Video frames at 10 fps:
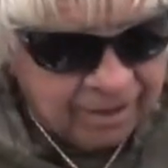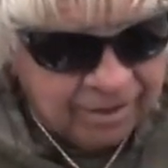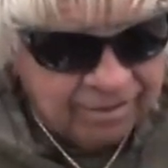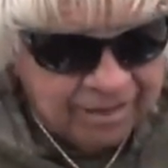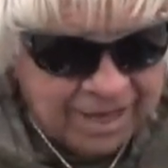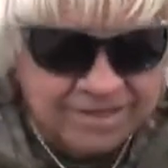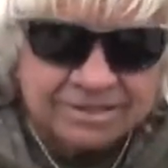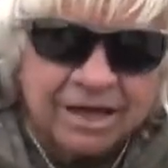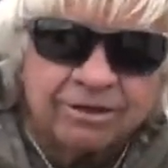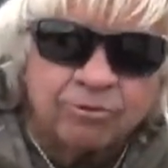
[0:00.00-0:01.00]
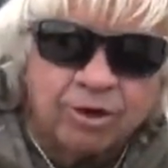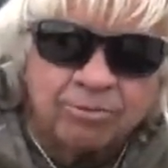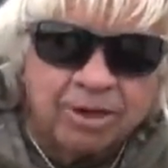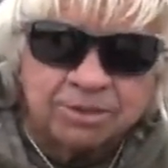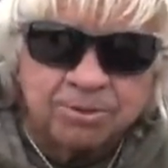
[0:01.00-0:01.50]
that is how the
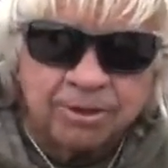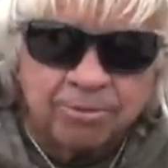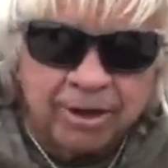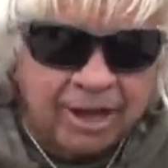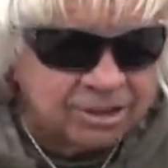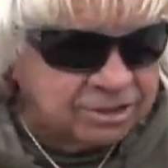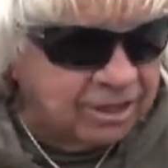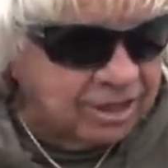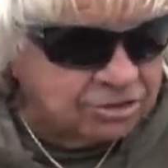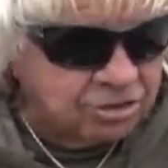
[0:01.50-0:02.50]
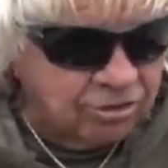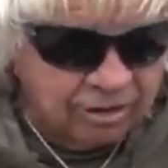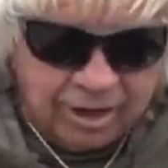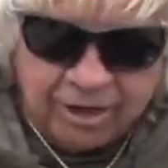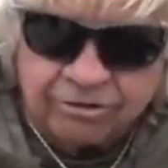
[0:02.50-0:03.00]
Redman spinnerbait actually got
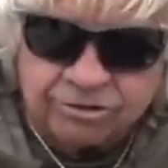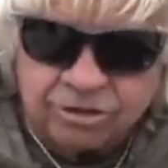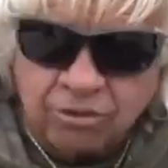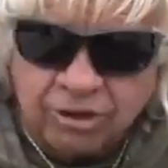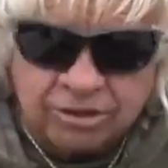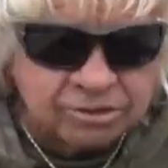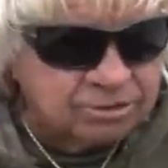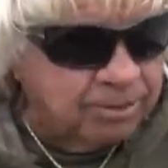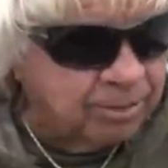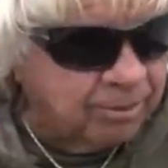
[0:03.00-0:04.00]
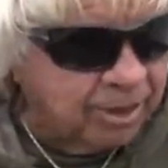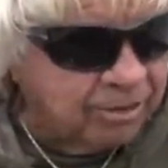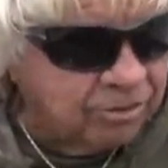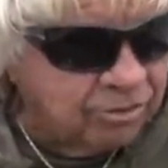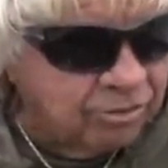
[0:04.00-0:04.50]
started. I later sold that
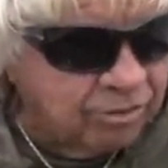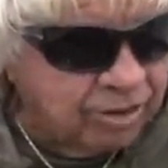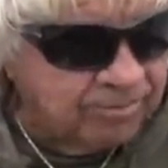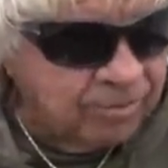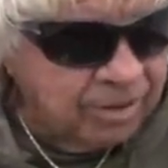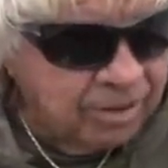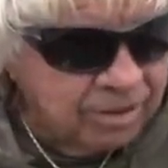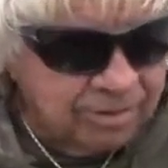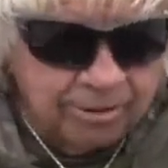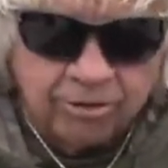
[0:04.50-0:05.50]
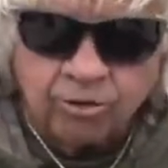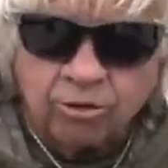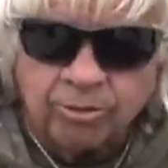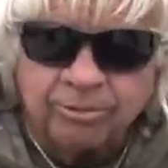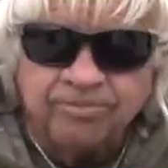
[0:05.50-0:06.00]
spinnerbait to to Bill
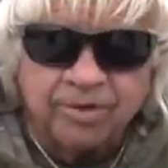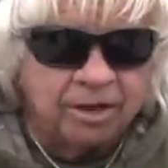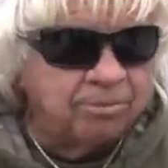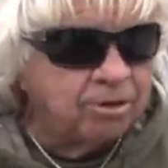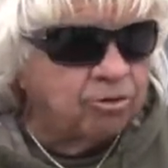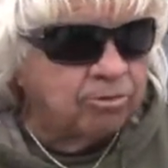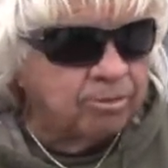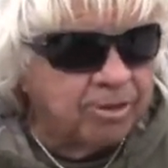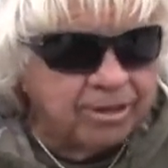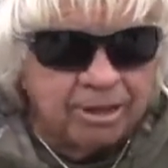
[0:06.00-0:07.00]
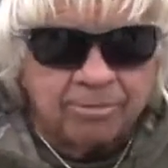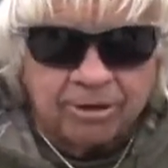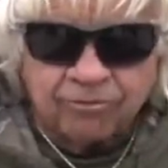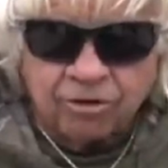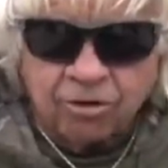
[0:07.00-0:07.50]
Norman, and Bill Norman made that
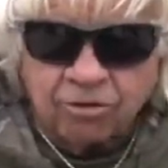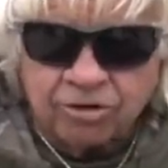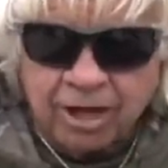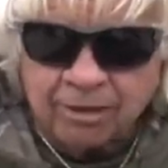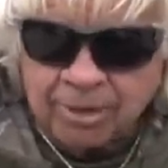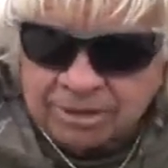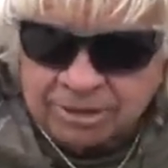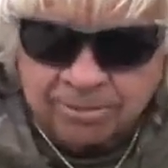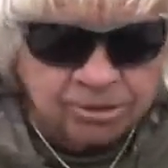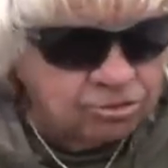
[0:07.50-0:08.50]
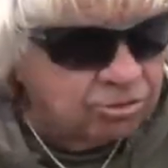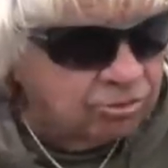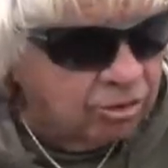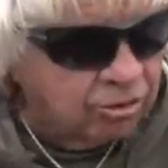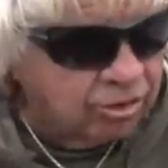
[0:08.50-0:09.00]
bait for a long time, and I simply drew a
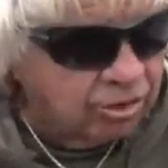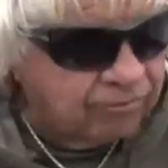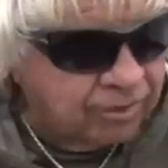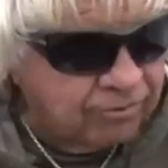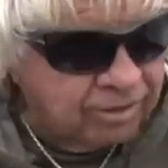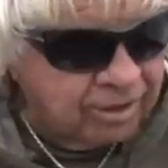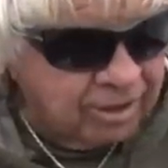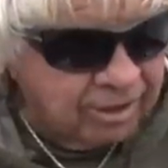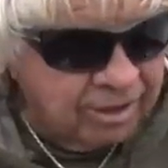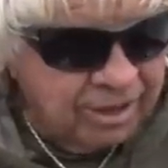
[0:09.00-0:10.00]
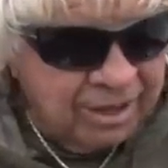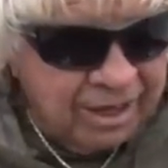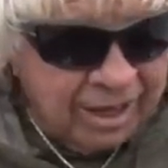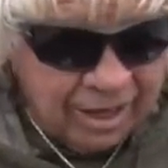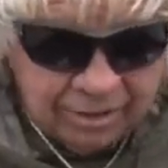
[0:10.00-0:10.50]
rollie off of it, and
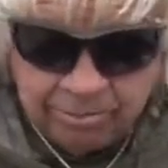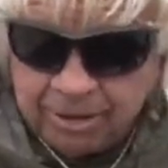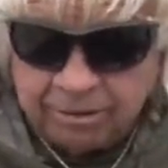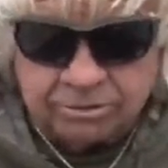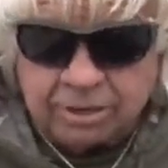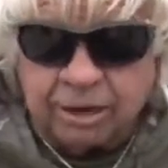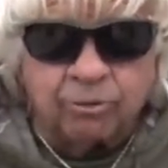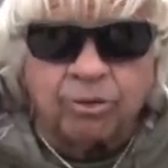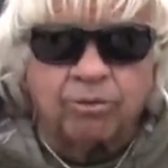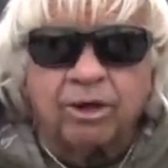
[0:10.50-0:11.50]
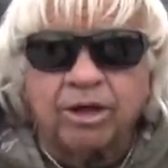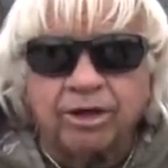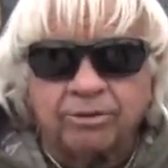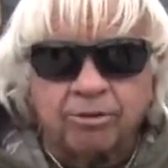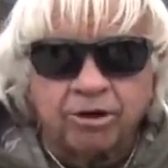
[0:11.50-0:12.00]
the bait kind of went away
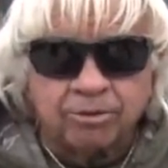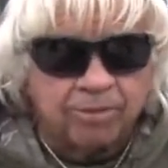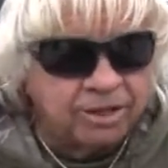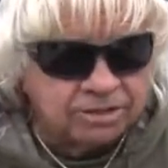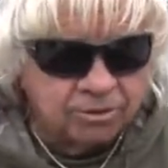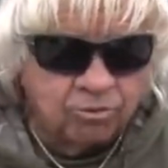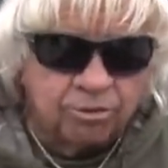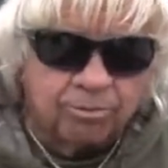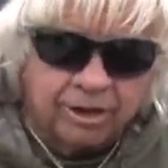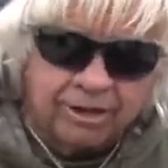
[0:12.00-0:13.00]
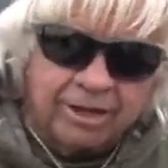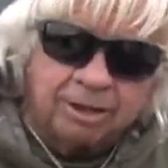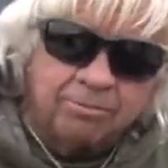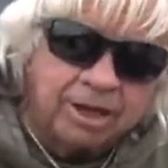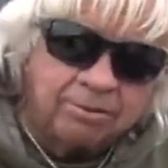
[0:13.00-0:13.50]
out of the marketplace, and we're bringing
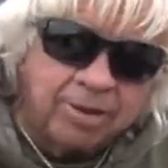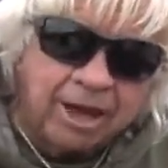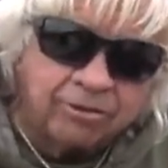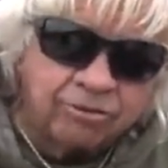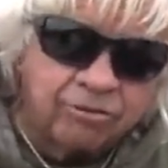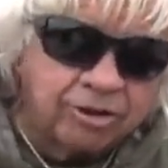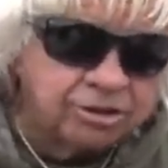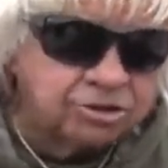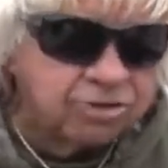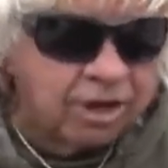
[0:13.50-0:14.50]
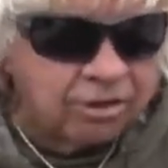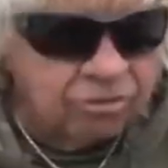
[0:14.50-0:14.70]
that bait back through Lucky Strike